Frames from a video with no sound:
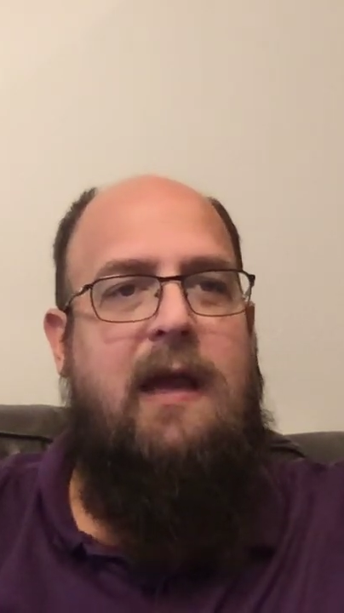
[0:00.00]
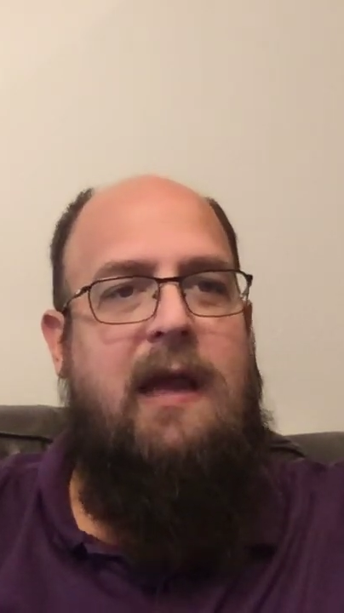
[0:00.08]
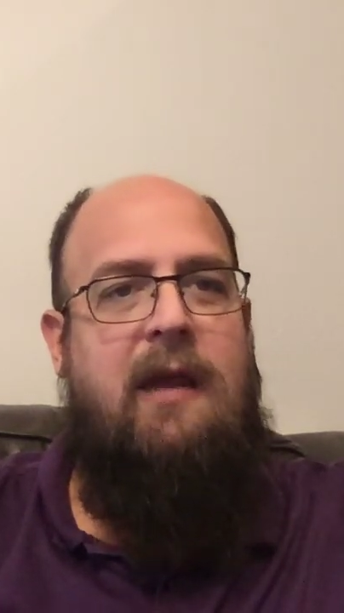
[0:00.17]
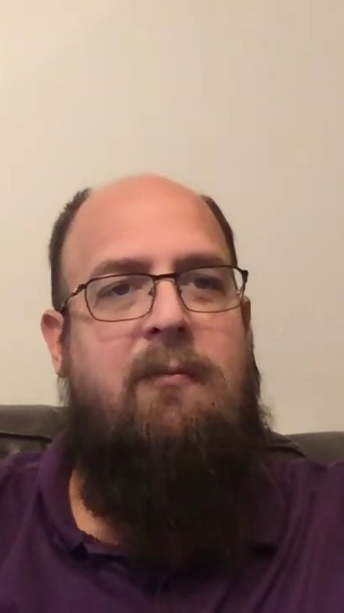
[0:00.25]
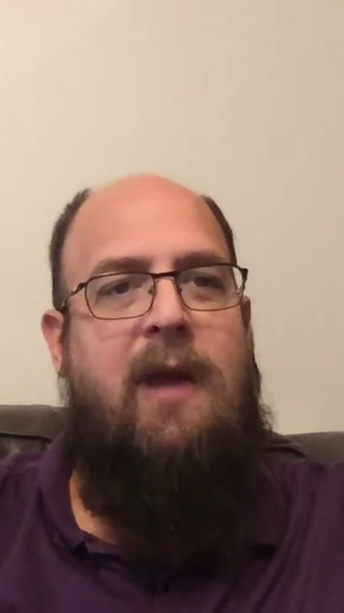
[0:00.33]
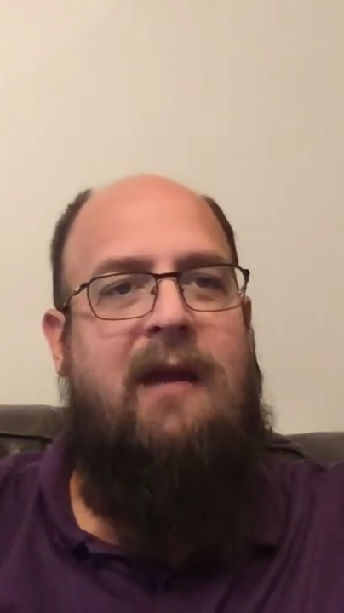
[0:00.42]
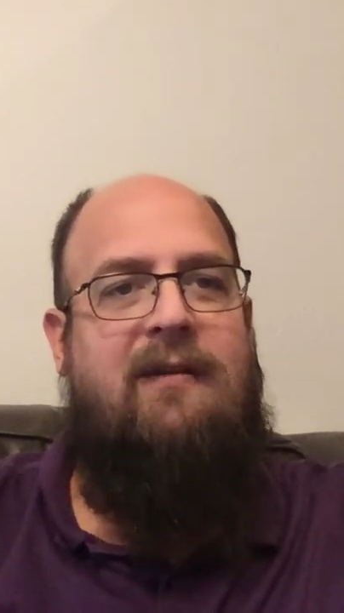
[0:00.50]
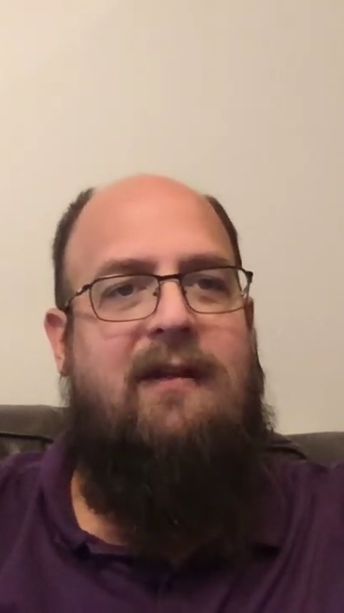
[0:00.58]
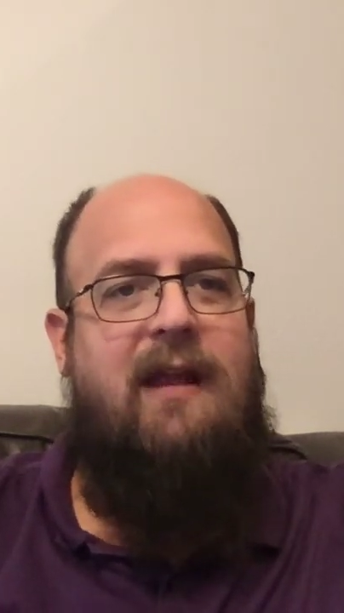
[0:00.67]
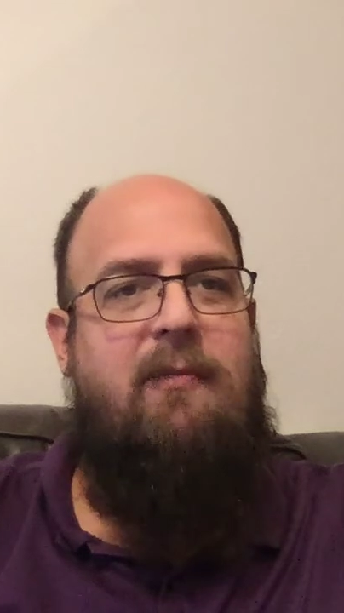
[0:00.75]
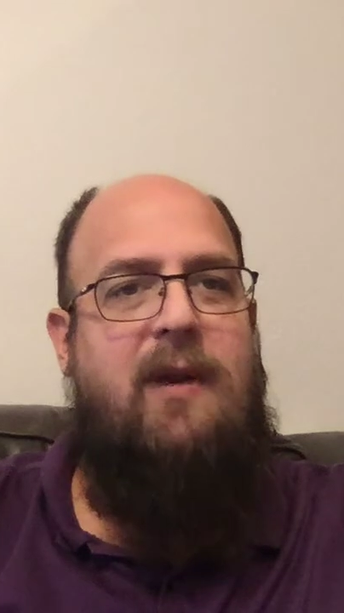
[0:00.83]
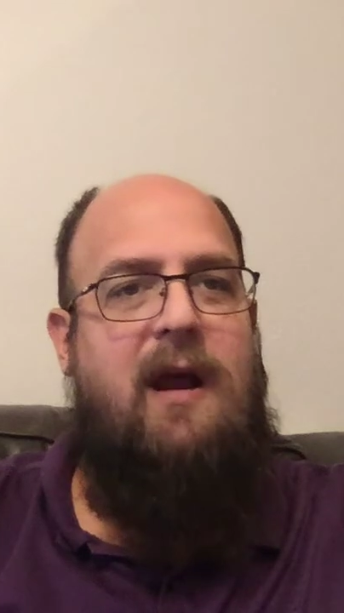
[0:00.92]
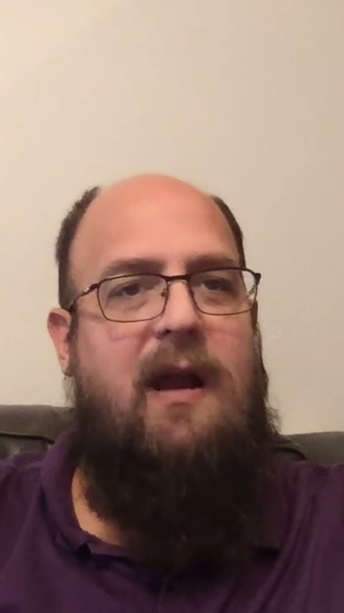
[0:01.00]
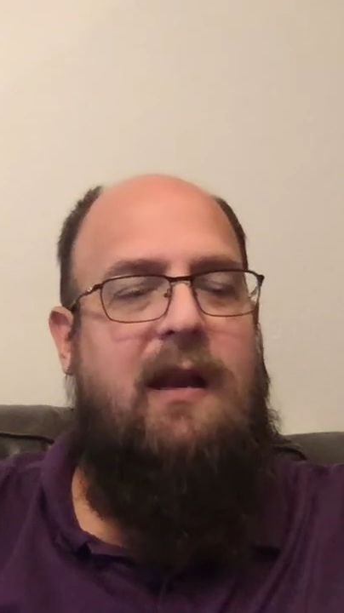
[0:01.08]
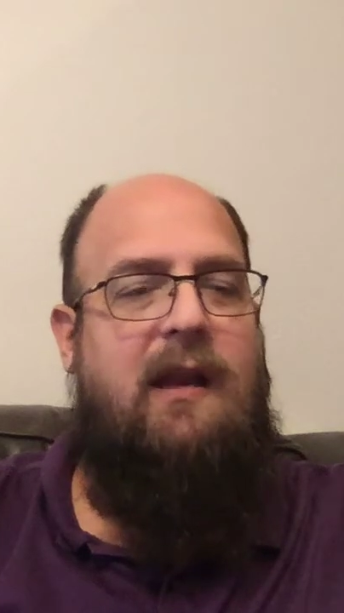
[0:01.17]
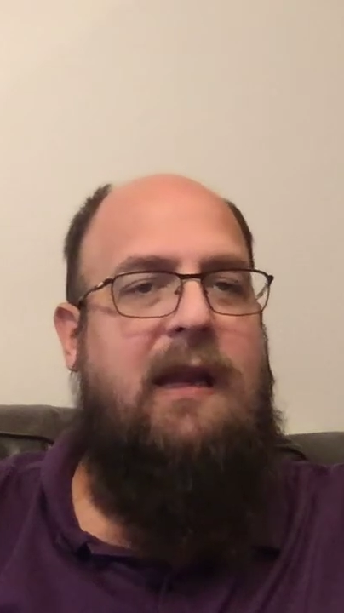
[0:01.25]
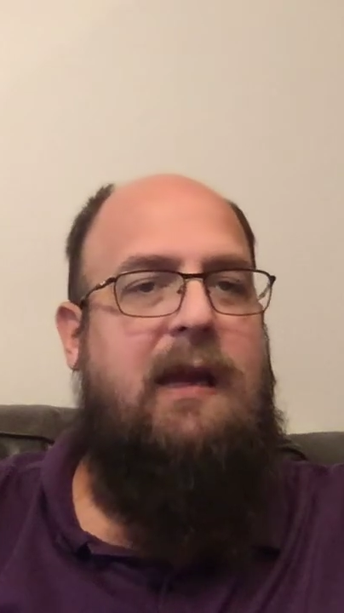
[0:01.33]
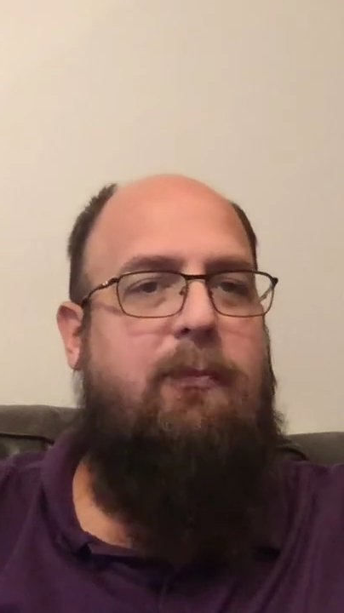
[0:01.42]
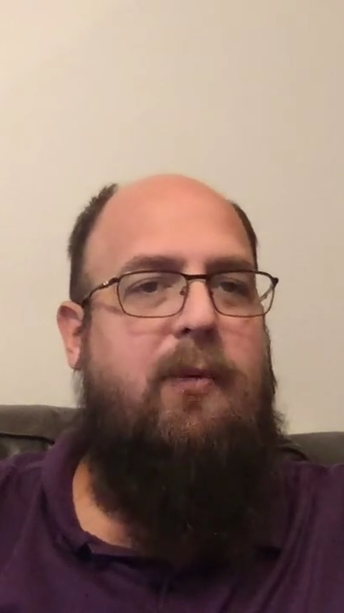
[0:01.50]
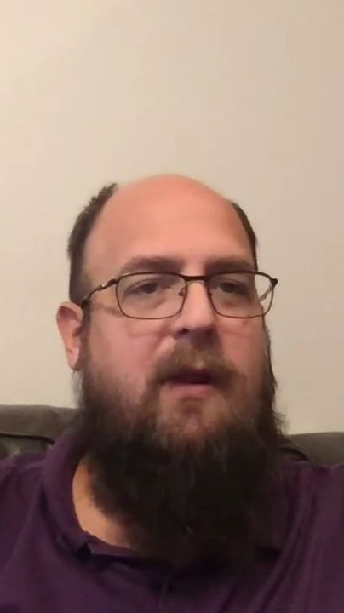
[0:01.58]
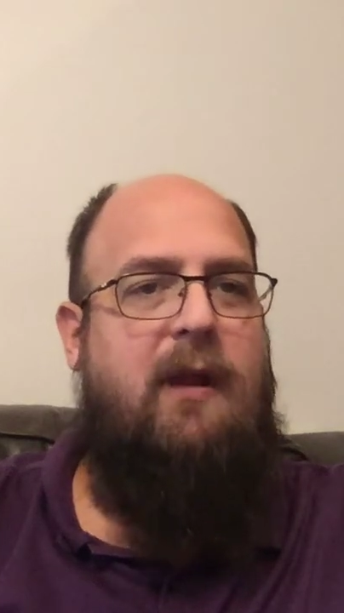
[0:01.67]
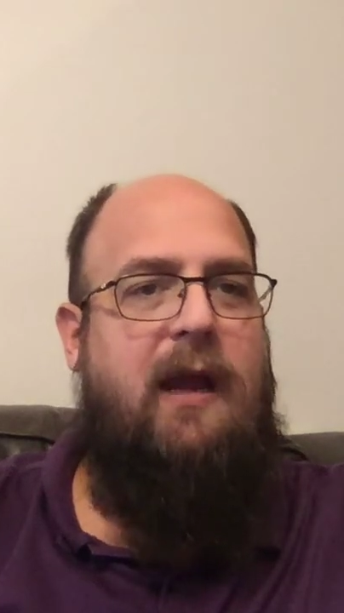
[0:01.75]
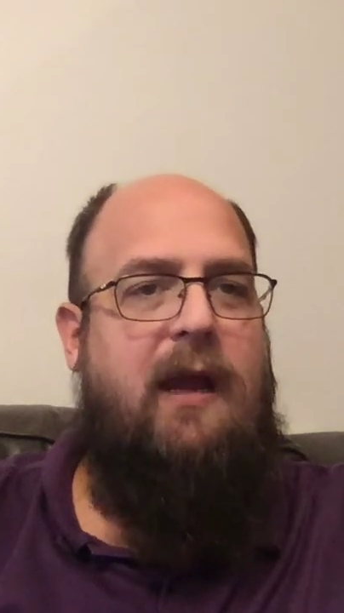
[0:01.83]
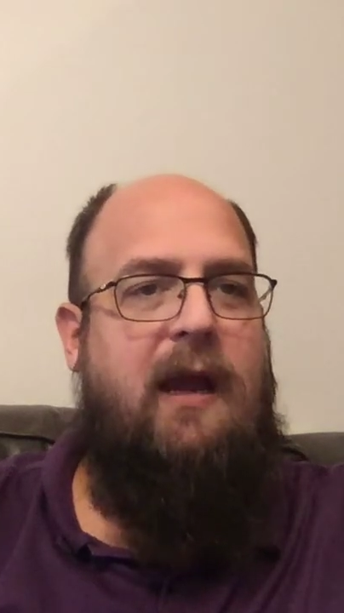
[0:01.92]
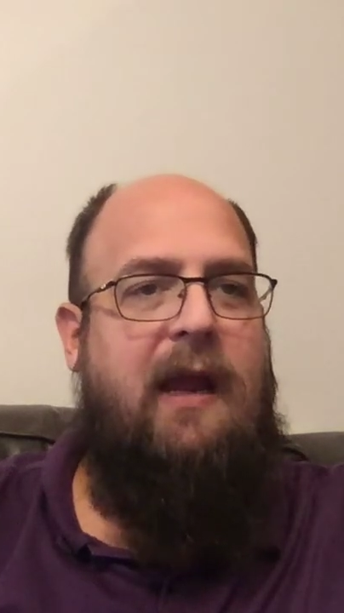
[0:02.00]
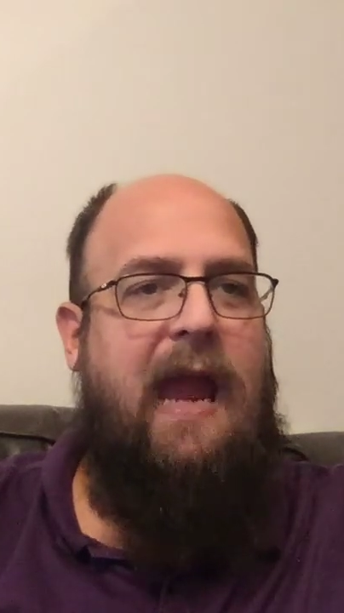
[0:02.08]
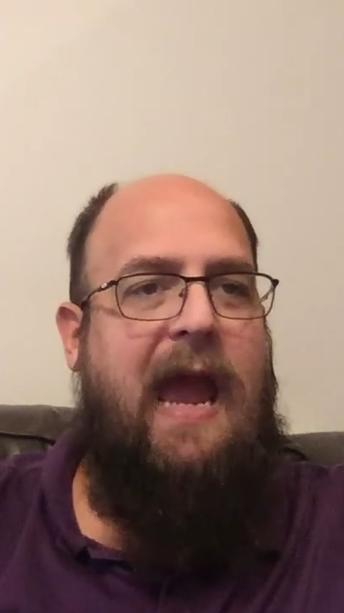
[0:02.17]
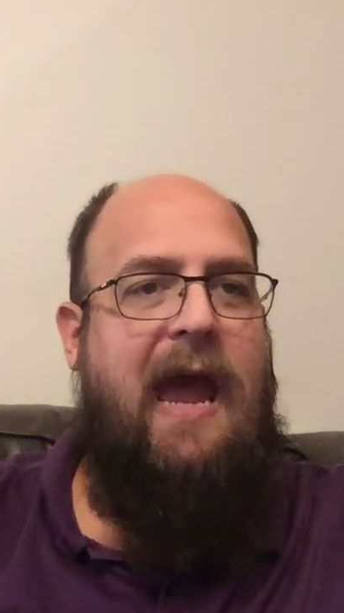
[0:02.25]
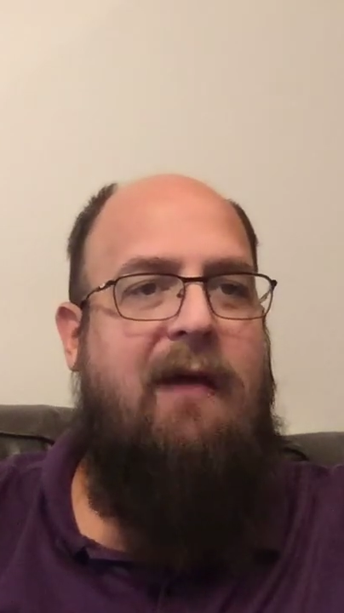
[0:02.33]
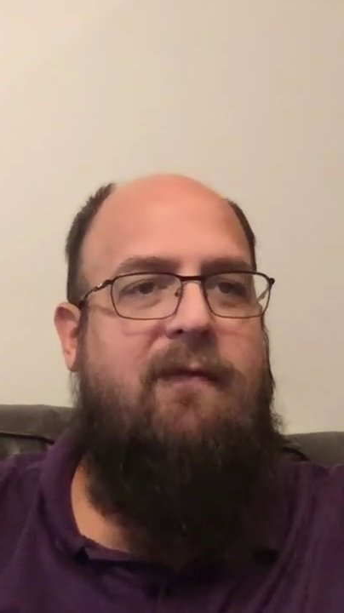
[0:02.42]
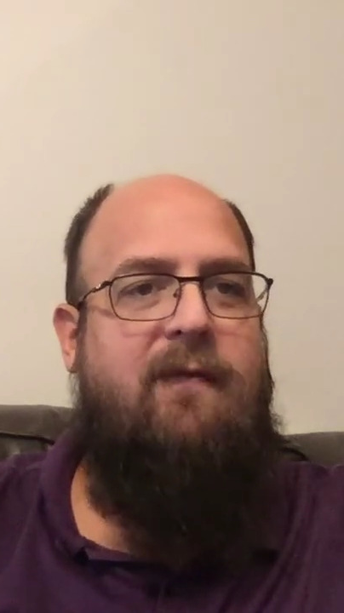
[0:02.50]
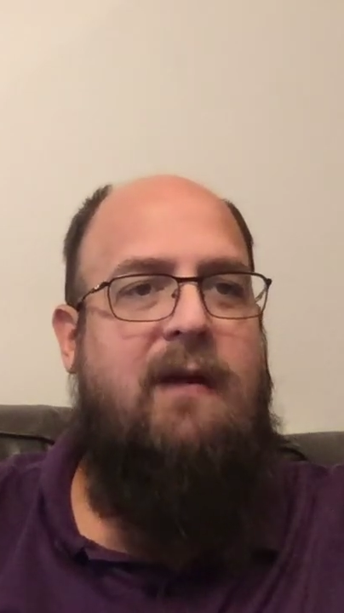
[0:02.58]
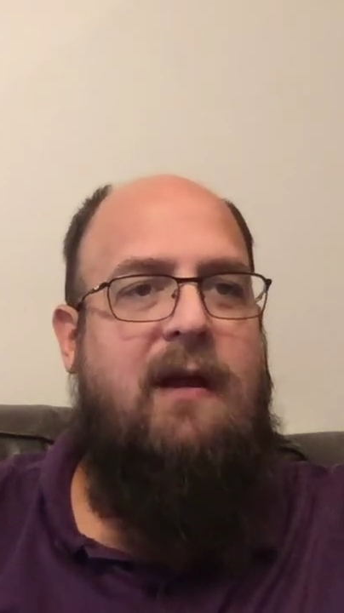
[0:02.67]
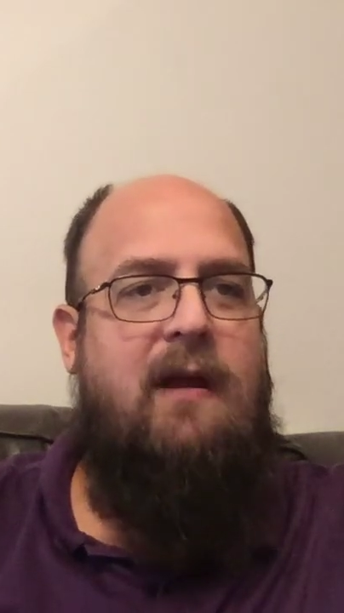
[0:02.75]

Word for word: He makes Lebanon leap like a calf